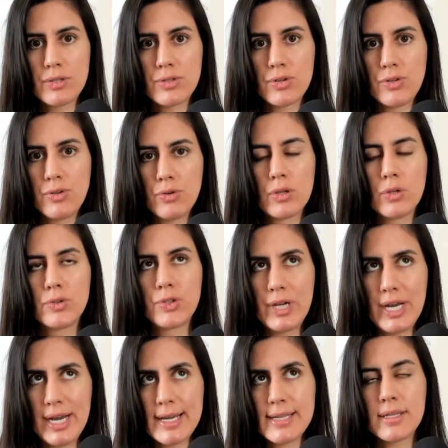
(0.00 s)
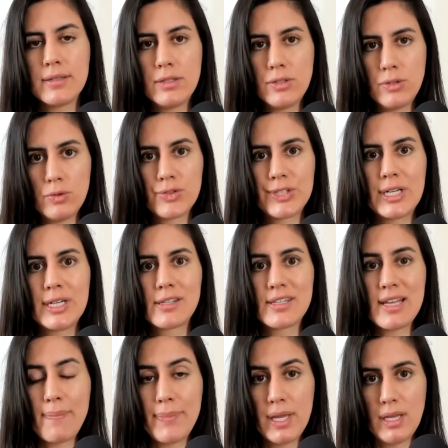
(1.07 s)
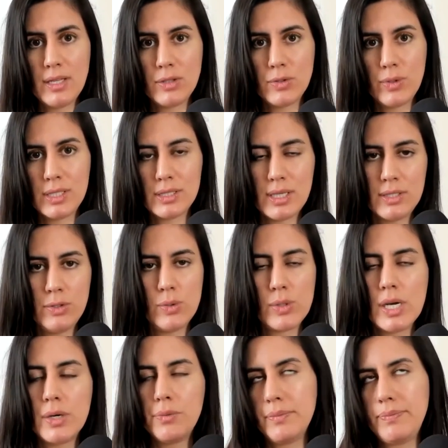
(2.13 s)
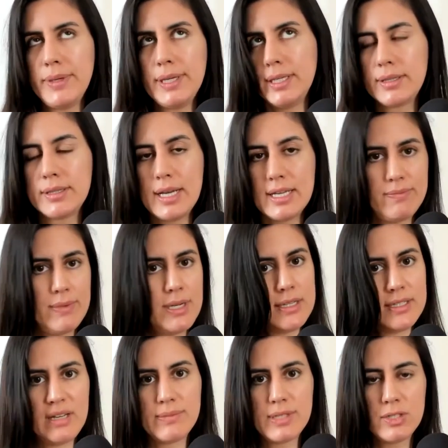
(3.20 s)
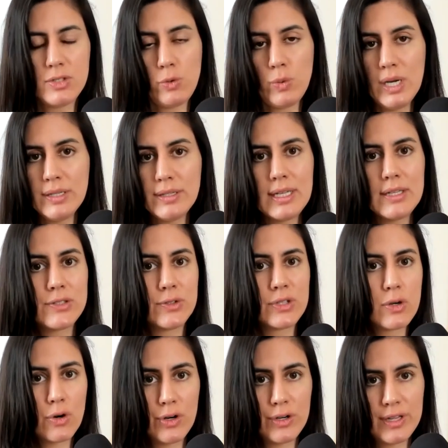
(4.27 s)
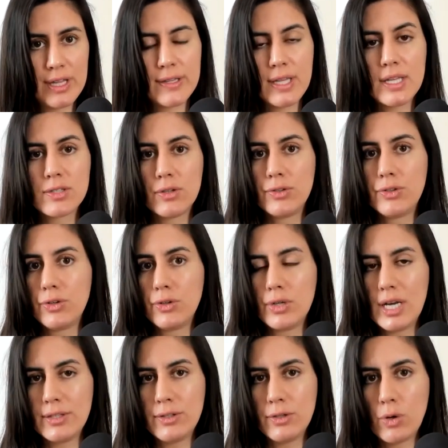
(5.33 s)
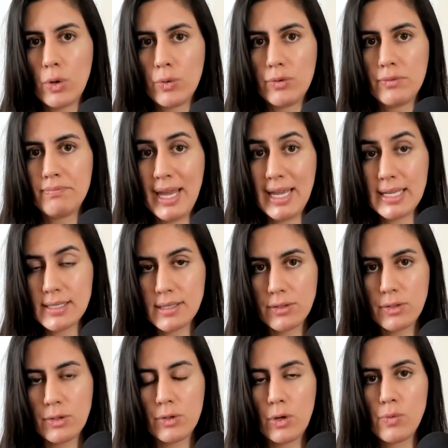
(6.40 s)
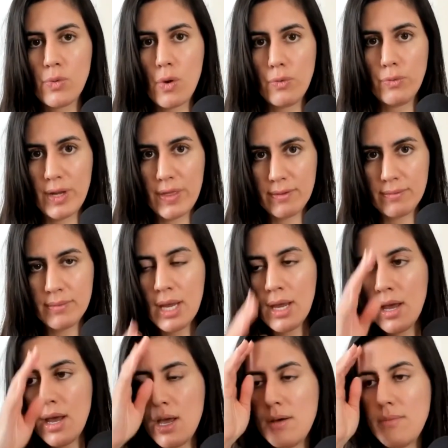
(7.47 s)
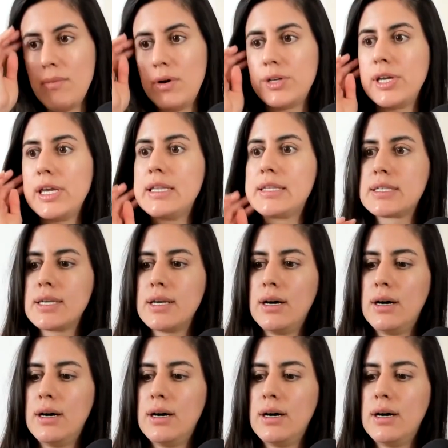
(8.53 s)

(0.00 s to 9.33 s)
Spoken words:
So you close your eyes and then you start tapping into it, and you can repeat it as many times as you want. It's recorded. It's on your at your own pace, at your own rhythm, but it's